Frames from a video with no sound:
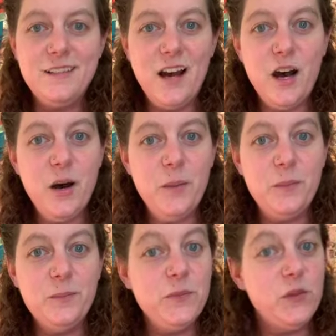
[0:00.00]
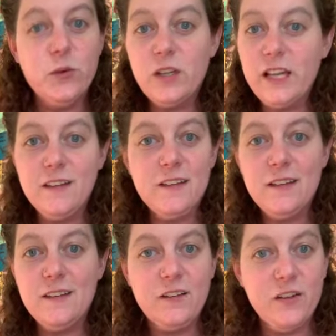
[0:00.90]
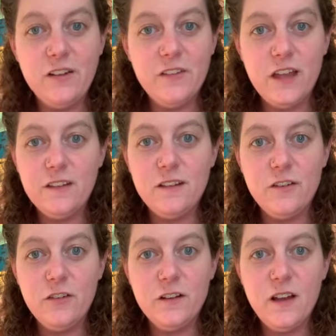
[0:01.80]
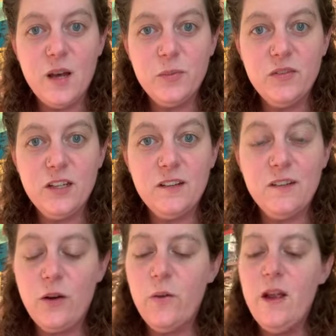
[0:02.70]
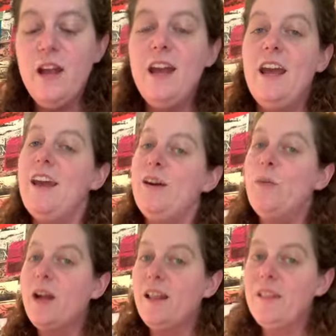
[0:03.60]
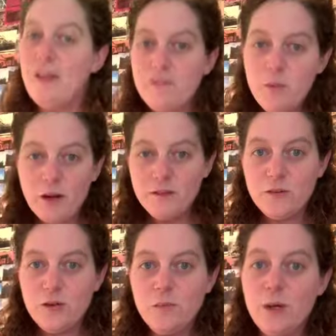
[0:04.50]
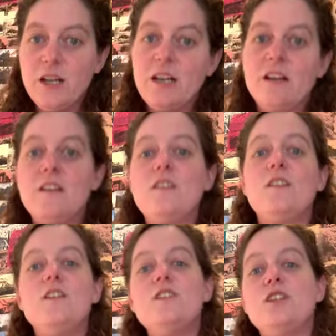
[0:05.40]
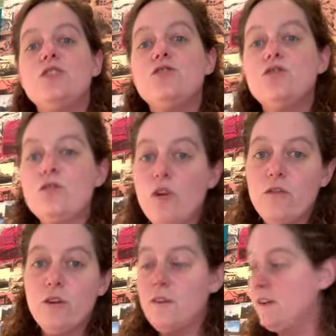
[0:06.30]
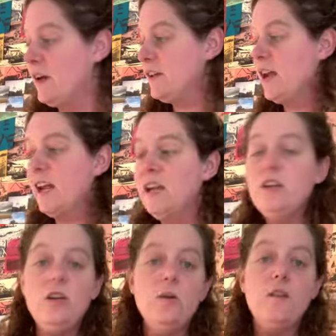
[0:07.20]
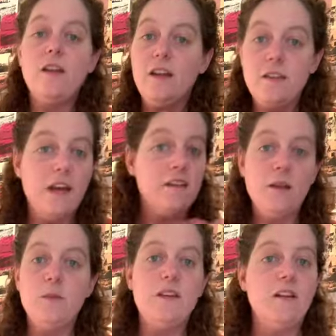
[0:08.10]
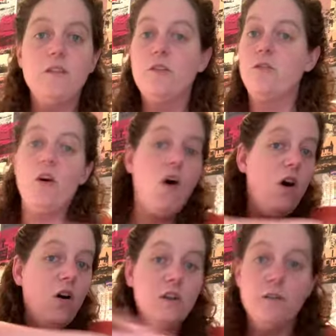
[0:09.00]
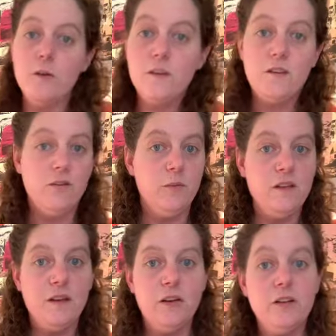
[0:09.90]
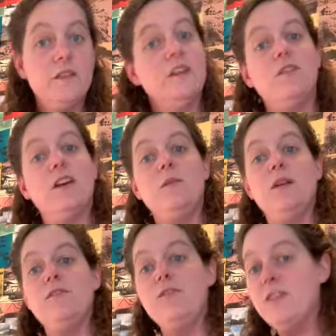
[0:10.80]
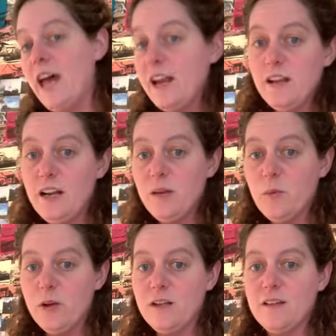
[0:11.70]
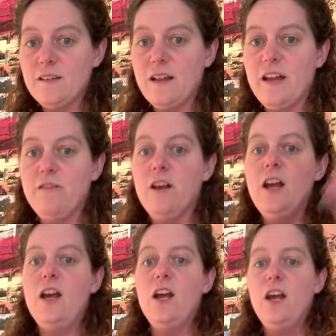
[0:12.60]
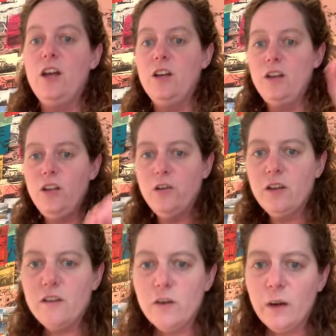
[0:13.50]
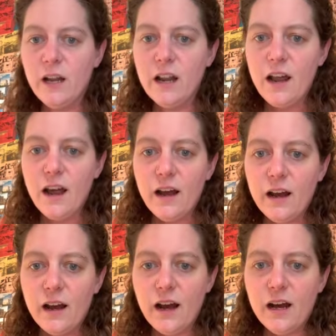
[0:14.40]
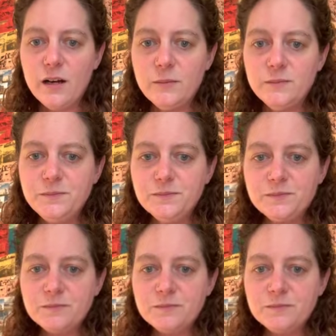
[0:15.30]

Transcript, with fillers: um, do glazes and all of that stuff on top of it. So what I love about screen printing it is, is it is so versatile and I can use the exact same stencil for all of those different materials. If it can be flat at any point in its life, you can do it. Um,